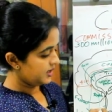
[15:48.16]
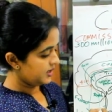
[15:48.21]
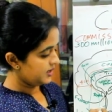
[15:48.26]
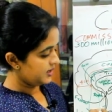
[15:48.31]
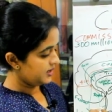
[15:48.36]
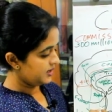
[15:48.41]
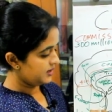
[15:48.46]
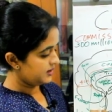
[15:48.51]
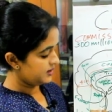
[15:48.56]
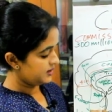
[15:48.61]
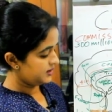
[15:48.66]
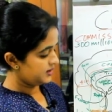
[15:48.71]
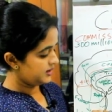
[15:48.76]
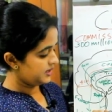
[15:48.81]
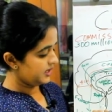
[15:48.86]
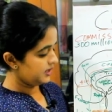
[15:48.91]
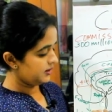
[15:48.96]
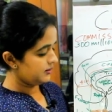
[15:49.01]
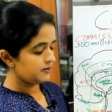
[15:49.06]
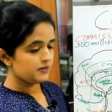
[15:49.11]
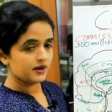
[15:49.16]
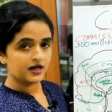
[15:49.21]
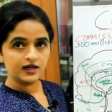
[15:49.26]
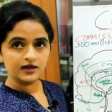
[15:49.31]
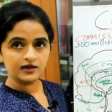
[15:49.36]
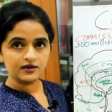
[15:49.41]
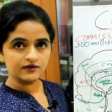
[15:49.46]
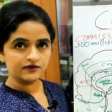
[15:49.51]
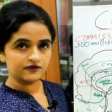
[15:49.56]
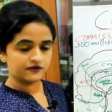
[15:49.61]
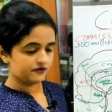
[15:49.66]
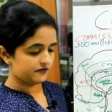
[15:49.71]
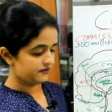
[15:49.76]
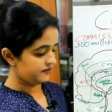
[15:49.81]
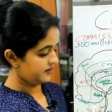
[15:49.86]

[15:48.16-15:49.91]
a thin band of